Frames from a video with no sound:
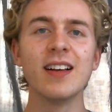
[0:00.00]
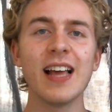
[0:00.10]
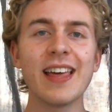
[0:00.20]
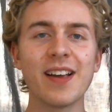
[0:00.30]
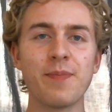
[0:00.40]

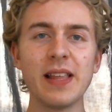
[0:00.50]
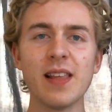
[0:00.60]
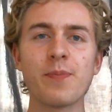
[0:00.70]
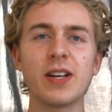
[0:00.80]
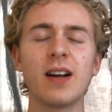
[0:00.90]
Hey there, Ben
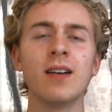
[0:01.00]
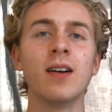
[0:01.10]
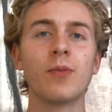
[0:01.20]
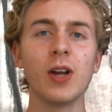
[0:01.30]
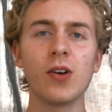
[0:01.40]
Lipper
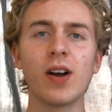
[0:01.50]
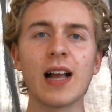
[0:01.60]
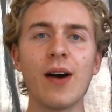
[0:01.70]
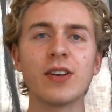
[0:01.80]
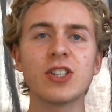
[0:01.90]
here. Real
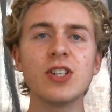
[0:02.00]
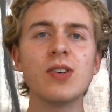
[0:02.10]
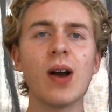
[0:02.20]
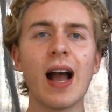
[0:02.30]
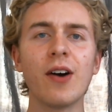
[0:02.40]
quick, I want to show
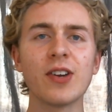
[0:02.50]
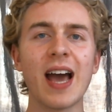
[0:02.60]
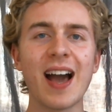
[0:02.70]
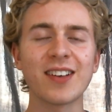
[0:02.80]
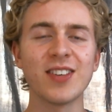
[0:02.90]
you how
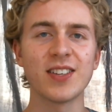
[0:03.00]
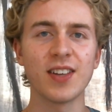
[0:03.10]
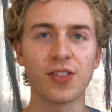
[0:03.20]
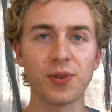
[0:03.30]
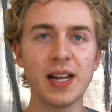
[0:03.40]
to access
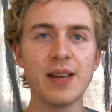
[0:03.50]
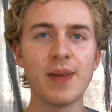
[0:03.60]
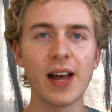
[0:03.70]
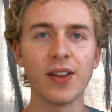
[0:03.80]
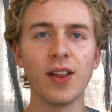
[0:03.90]
a 3D
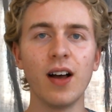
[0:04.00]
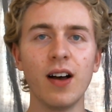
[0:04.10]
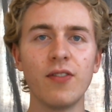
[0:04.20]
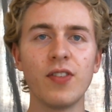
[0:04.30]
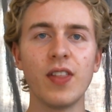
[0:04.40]
model
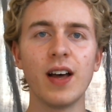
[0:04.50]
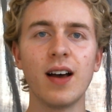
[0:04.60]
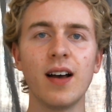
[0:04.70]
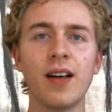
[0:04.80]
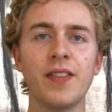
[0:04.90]
of
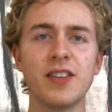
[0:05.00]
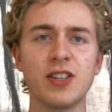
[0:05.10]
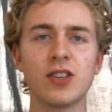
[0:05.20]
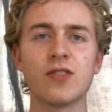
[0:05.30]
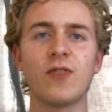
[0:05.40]

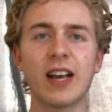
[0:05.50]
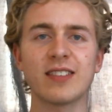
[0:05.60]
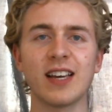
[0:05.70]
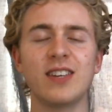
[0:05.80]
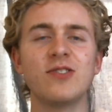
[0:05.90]
this year's VEX
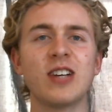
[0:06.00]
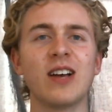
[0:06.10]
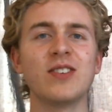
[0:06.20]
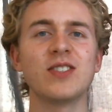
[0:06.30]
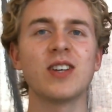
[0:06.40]
IQ
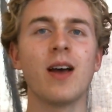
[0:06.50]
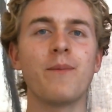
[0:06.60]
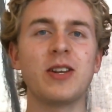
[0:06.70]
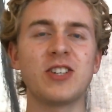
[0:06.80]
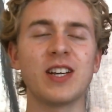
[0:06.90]
Challenge
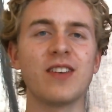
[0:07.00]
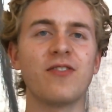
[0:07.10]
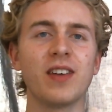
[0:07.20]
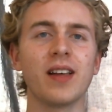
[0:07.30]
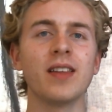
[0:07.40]
pitching in
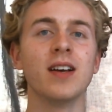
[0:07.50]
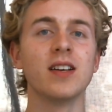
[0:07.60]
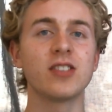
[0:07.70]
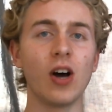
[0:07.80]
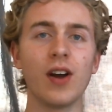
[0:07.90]
field.
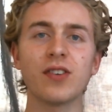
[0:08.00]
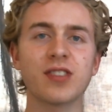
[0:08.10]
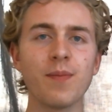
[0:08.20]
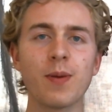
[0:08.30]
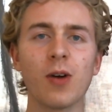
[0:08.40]
So I know
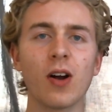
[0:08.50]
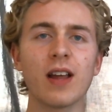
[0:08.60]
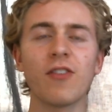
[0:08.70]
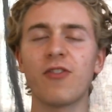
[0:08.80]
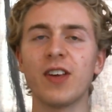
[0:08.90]
some people
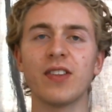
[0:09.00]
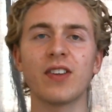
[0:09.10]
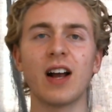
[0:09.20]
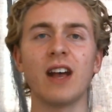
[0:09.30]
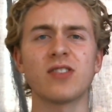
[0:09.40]
already have a field at
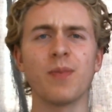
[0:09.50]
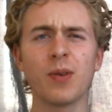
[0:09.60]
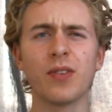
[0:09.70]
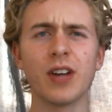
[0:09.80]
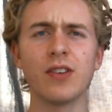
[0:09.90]
their house, some
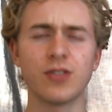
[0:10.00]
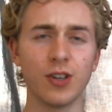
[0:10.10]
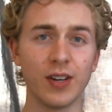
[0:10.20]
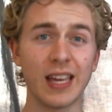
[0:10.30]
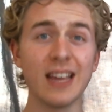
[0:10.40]
people don't.
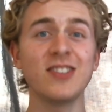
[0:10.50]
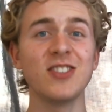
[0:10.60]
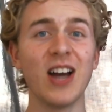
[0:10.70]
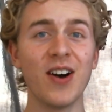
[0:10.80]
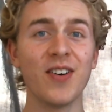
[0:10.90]
So in case you
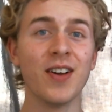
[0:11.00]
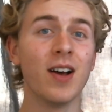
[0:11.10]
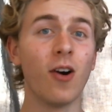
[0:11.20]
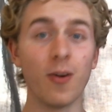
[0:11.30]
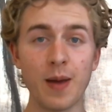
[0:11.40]
don't,
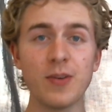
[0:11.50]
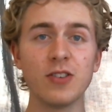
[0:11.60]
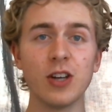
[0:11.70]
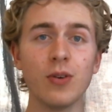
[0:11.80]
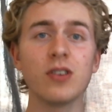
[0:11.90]
or maybe
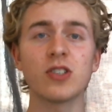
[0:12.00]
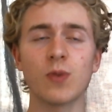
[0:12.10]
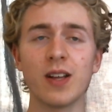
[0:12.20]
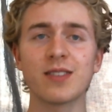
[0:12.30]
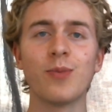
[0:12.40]
you do and you just
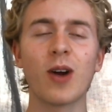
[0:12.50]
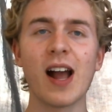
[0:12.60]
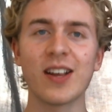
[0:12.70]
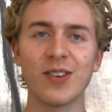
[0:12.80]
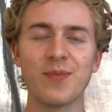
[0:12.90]
want some more
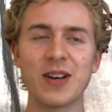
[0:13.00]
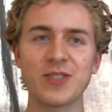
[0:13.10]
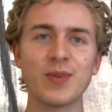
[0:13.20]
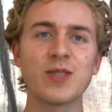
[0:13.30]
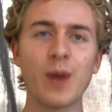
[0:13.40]
accurate
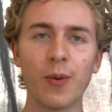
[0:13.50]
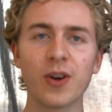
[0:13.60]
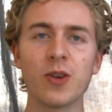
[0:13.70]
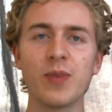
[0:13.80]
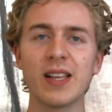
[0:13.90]
measurements about what
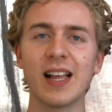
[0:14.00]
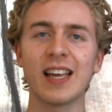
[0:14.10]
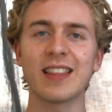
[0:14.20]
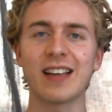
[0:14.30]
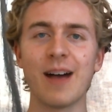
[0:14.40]
it'll be
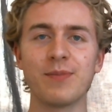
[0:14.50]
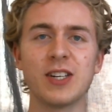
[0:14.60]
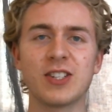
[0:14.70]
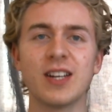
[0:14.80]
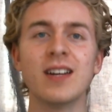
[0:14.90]
like at the
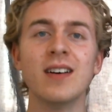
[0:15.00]
competition,